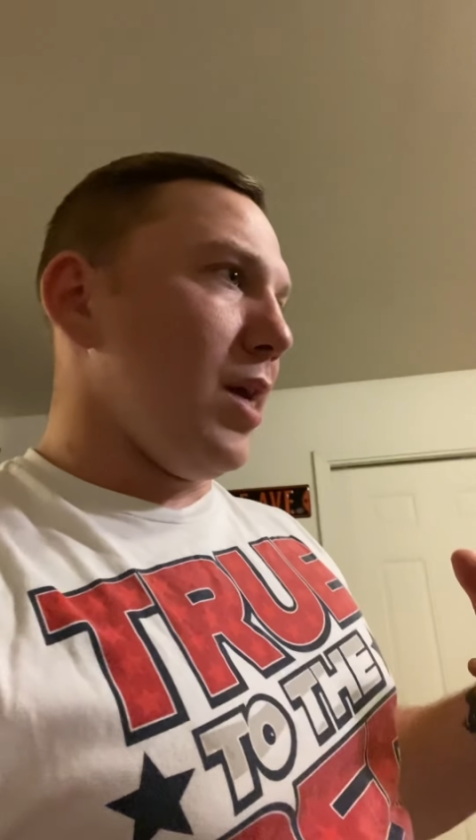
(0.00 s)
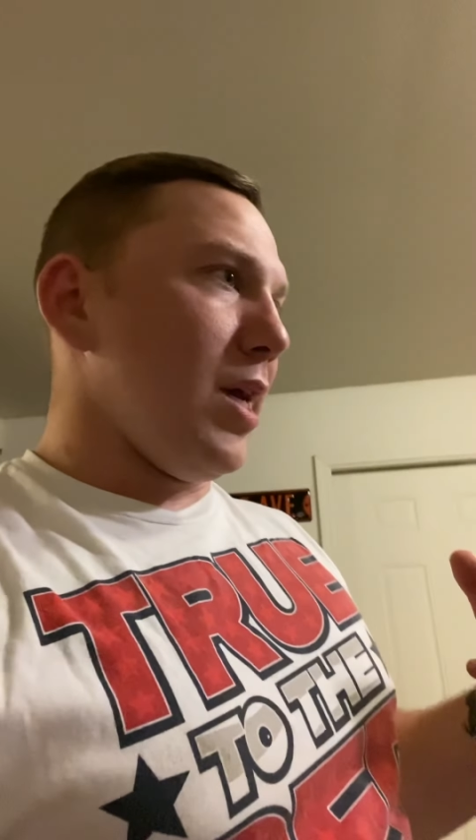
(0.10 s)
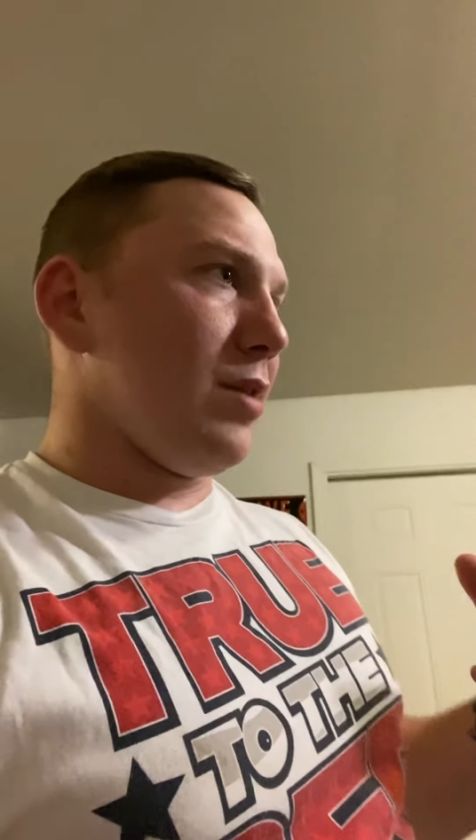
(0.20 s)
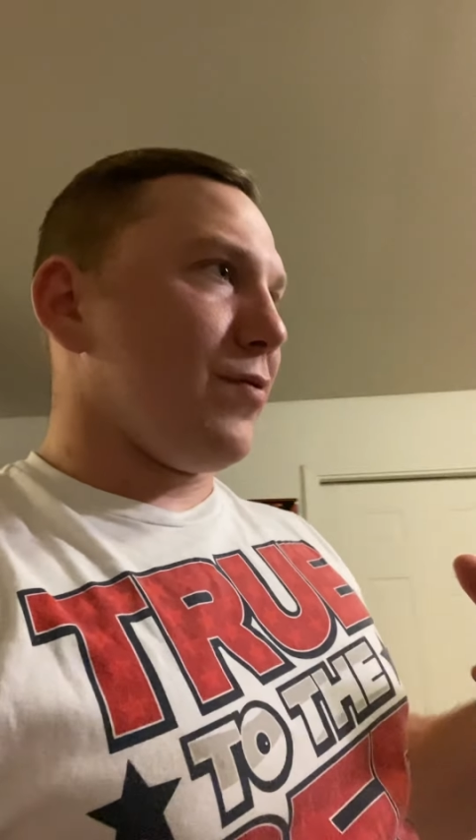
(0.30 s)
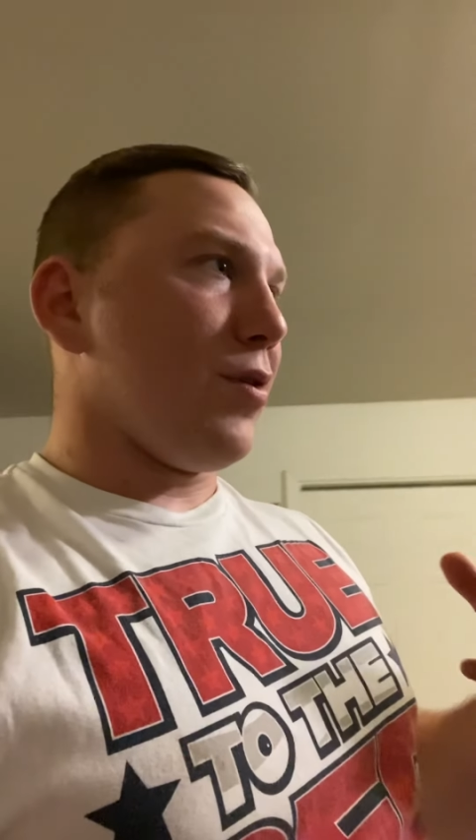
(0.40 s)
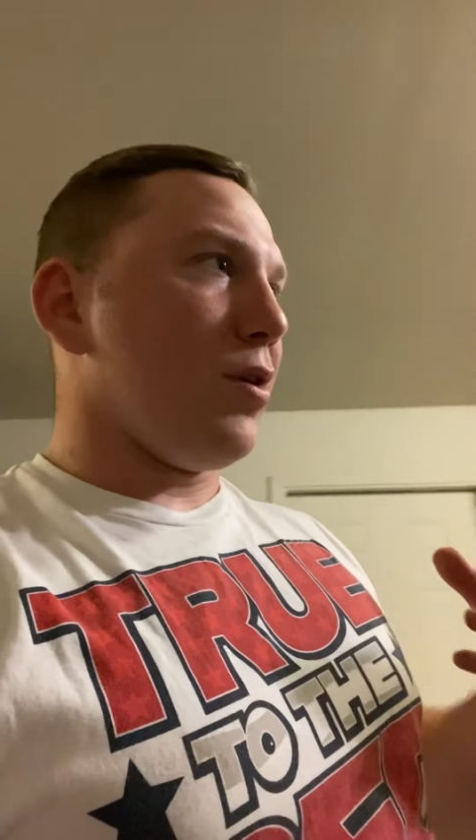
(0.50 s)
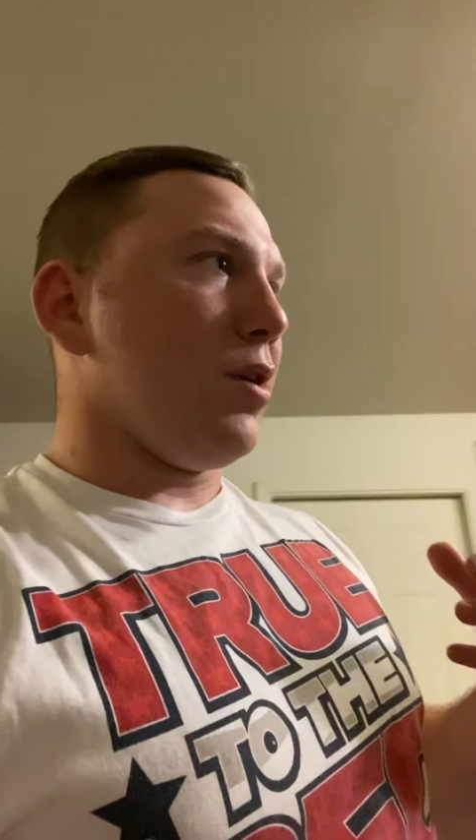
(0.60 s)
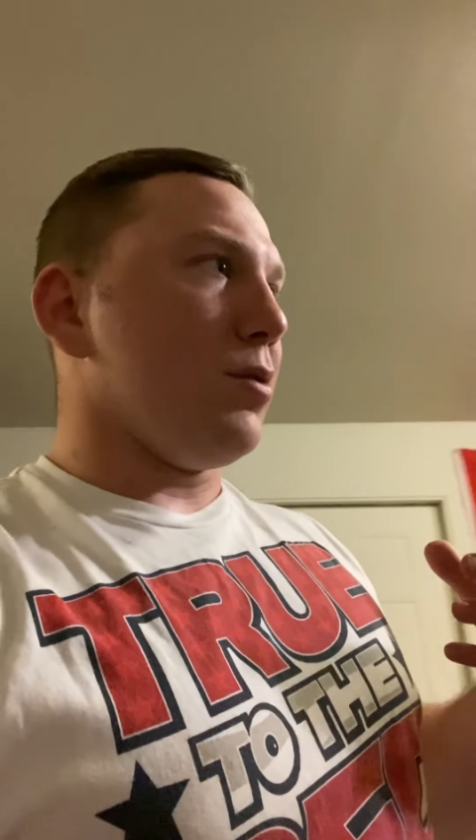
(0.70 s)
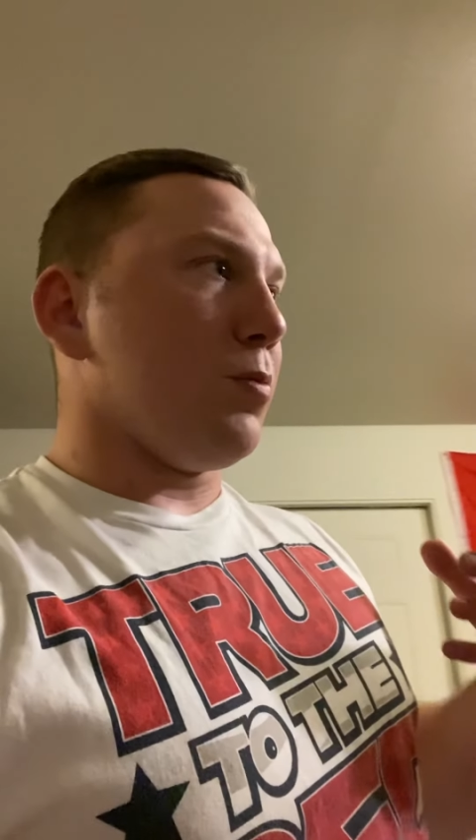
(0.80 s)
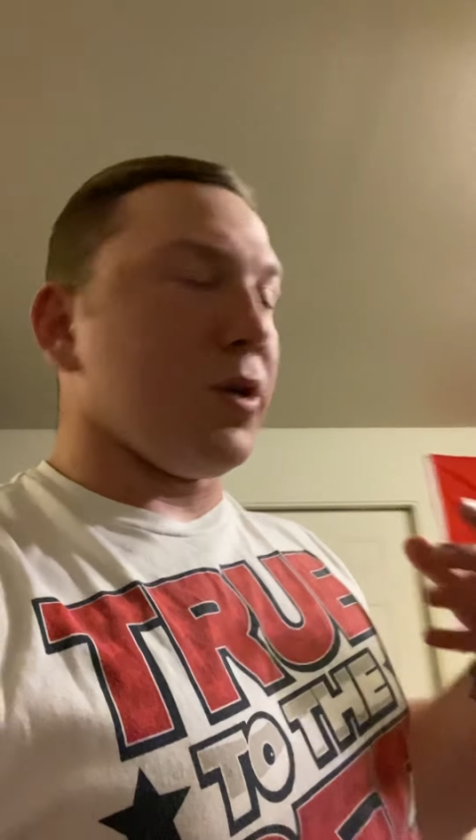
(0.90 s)
as far
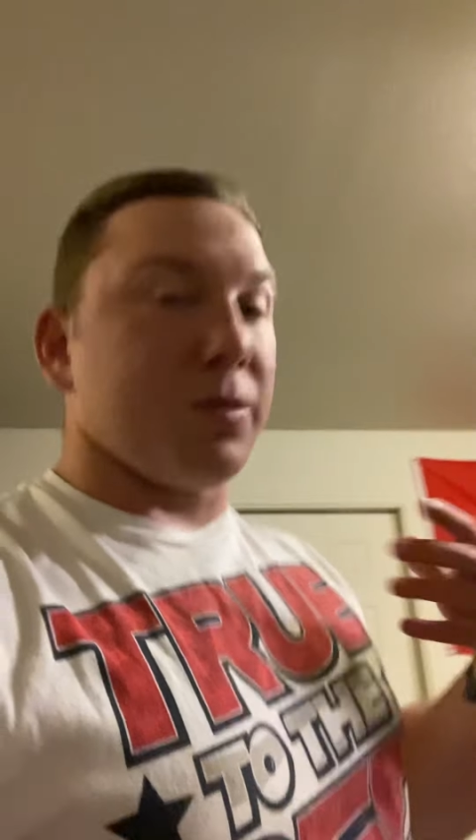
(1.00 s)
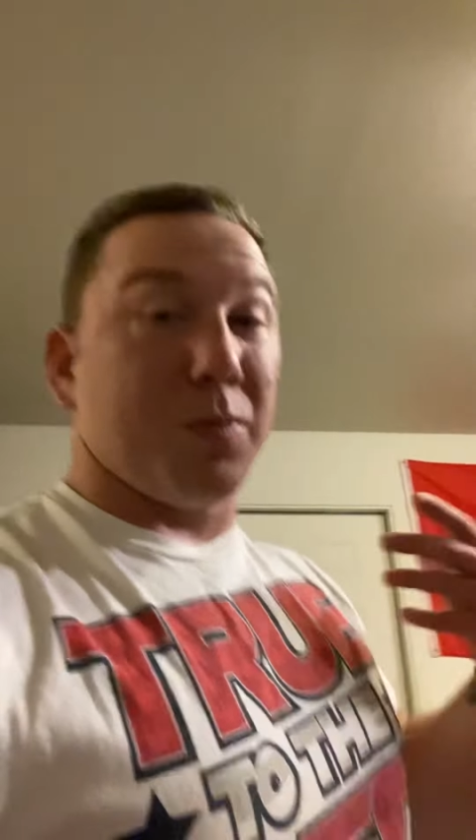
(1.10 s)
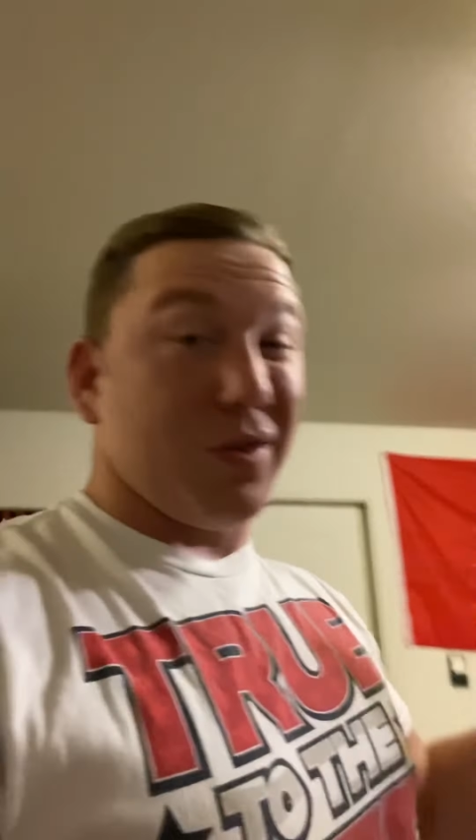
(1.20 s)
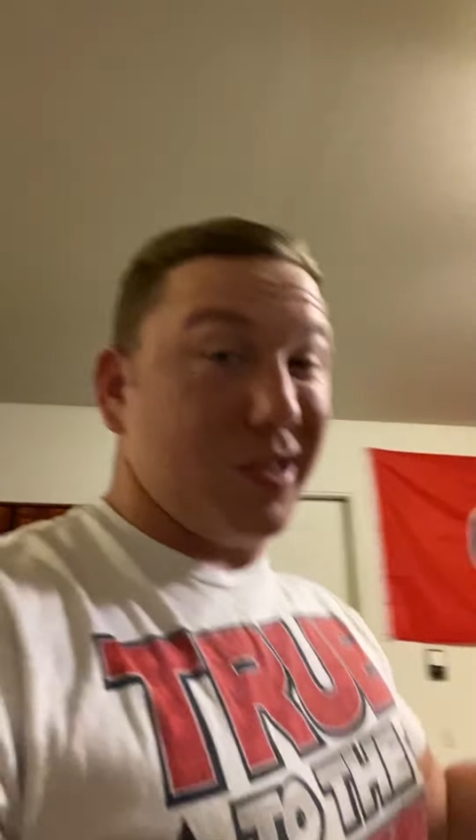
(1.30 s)
as what's more